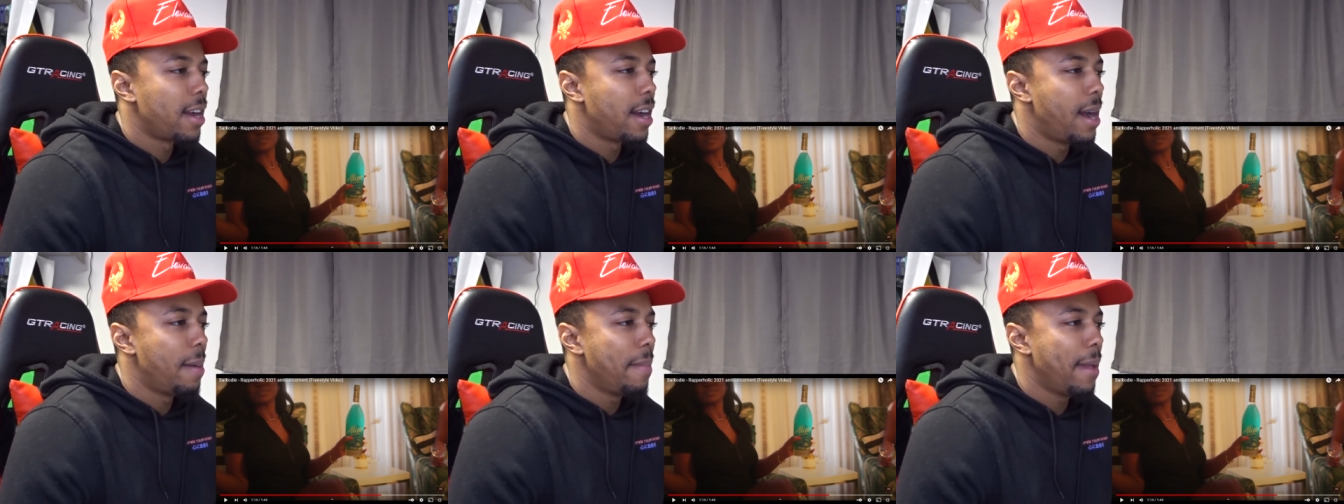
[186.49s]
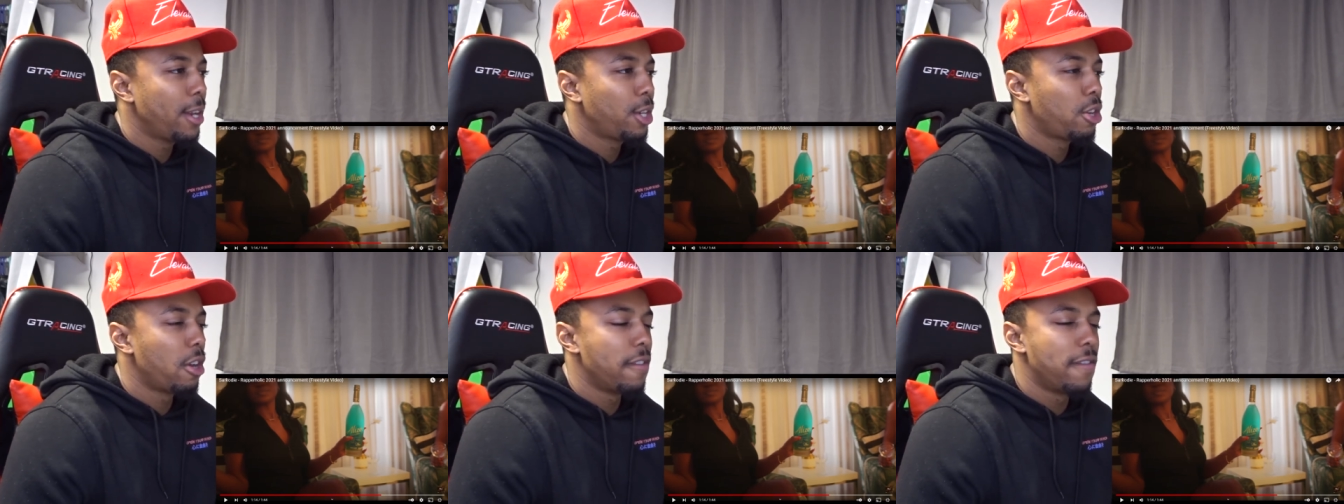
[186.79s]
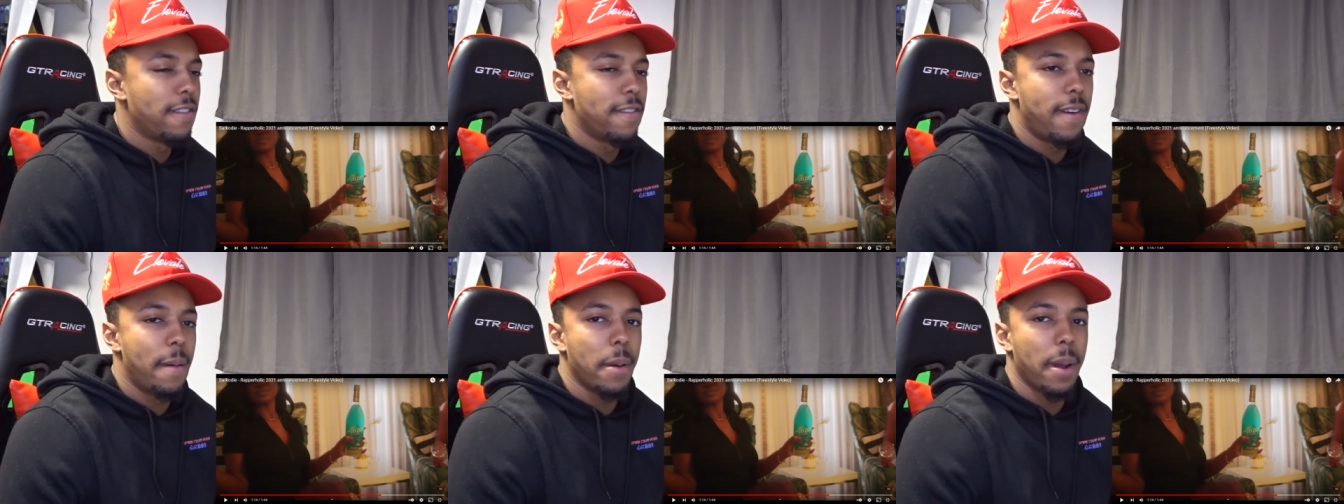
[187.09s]
I'm not sure
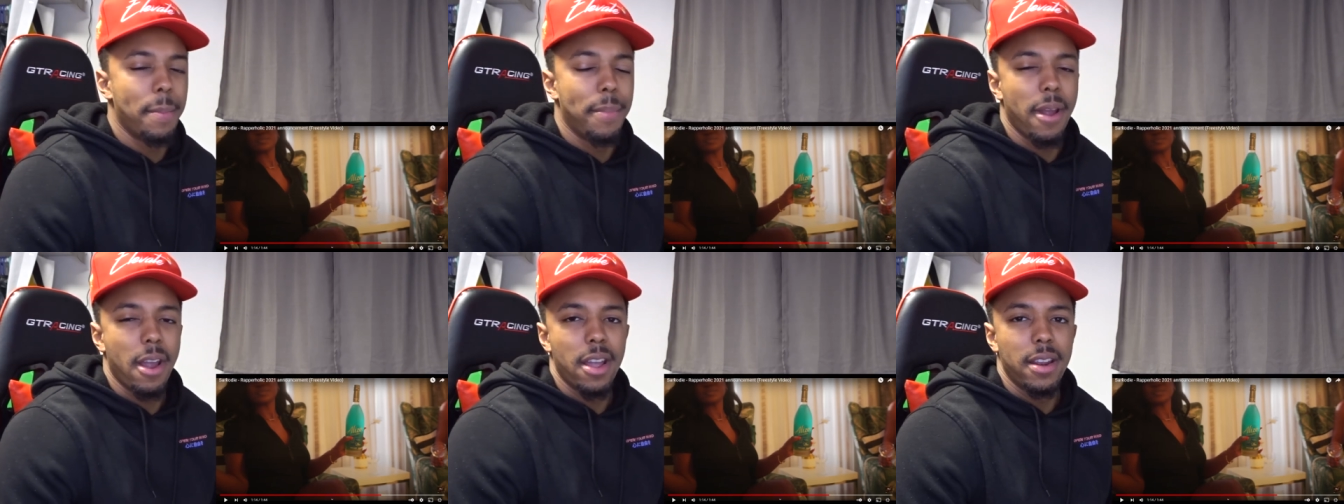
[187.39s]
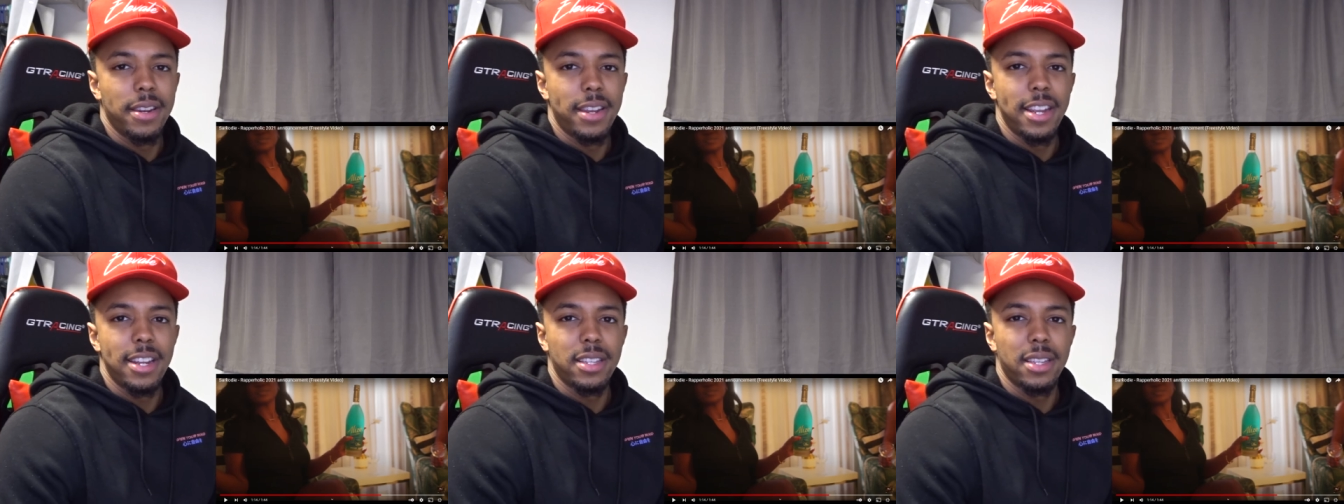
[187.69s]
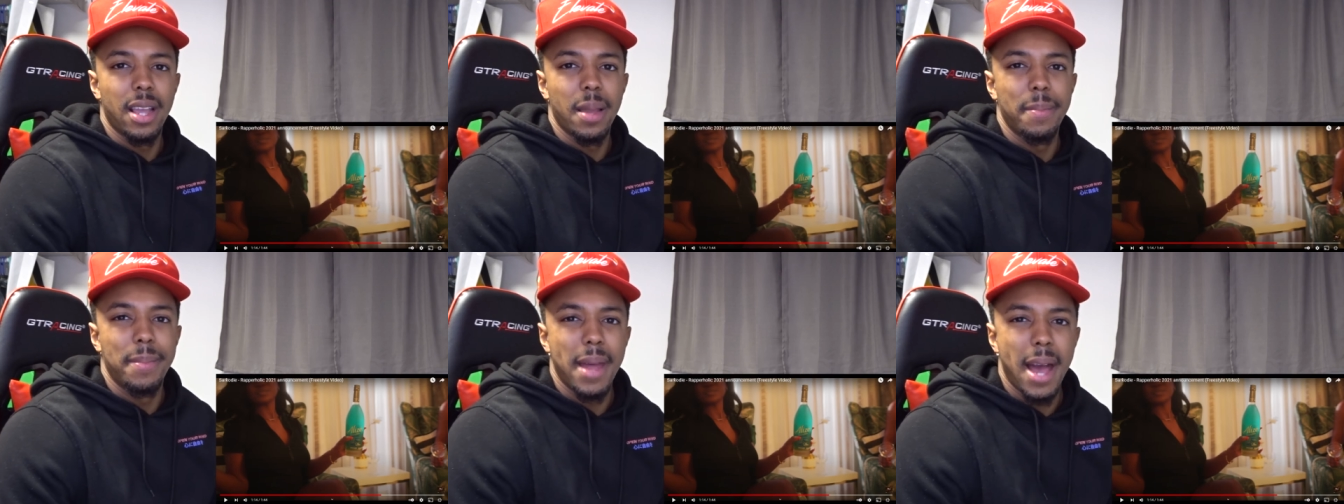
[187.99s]
if I'm comparing this
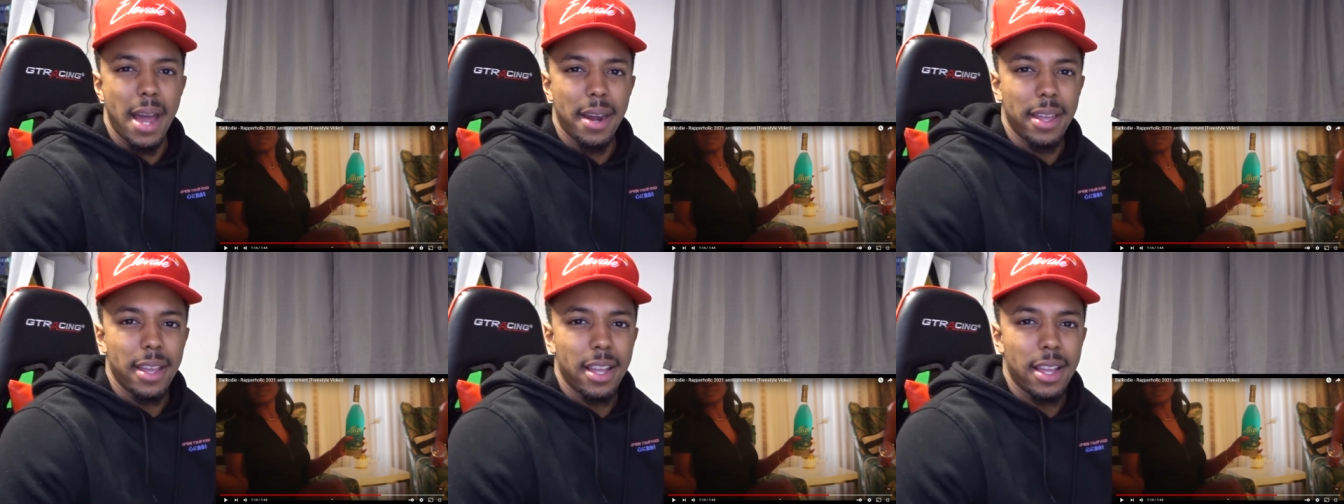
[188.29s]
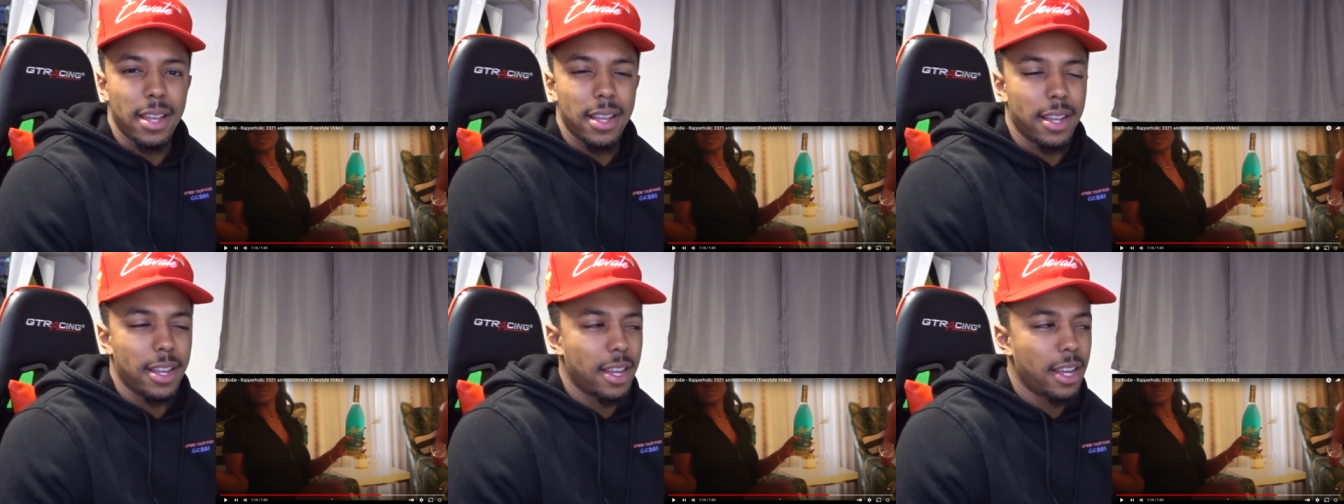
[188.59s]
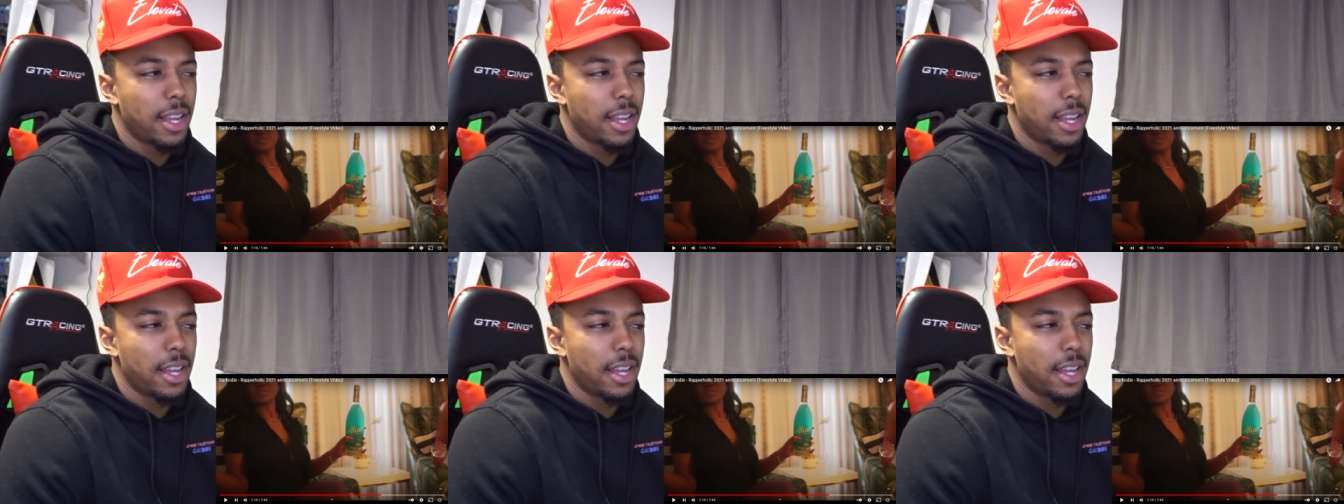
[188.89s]
to Hypnotic.